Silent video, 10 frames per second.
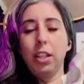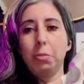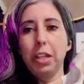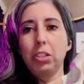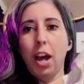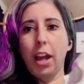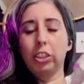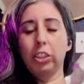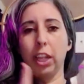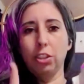This muscle
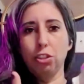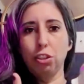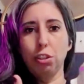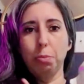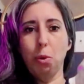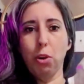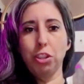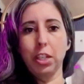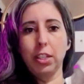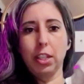actually has two
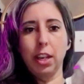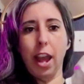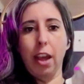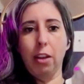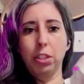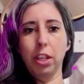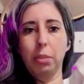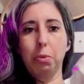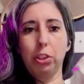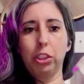portions, an
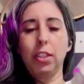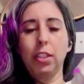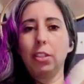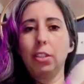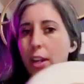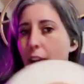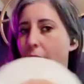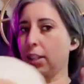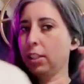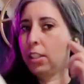outside portion that you can
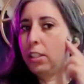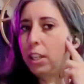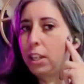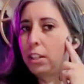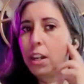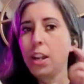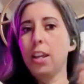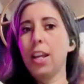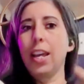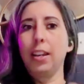access here,
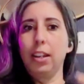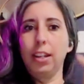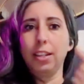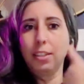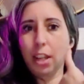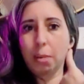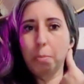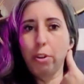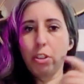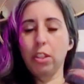and an inside
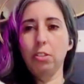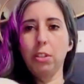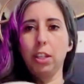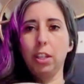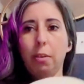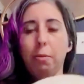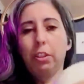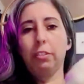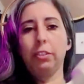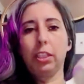portion that you can get with
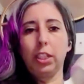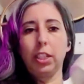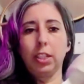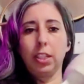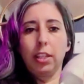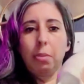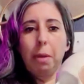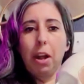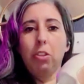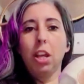your finger inside the
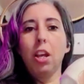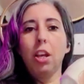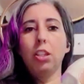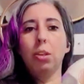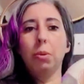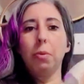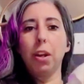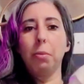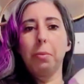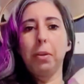mouth. So we want
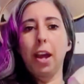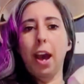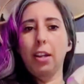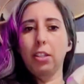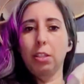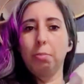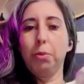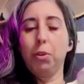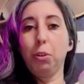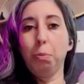to be able to access
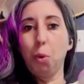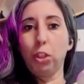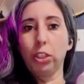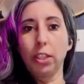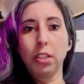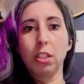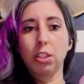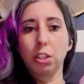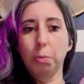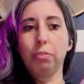both portions, the
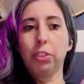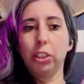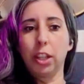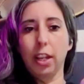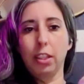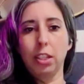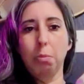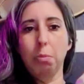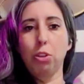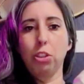superficial and the
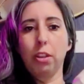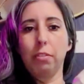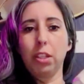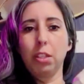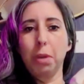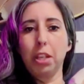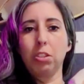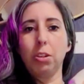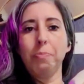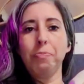deep portion of this
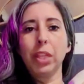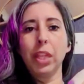muscle.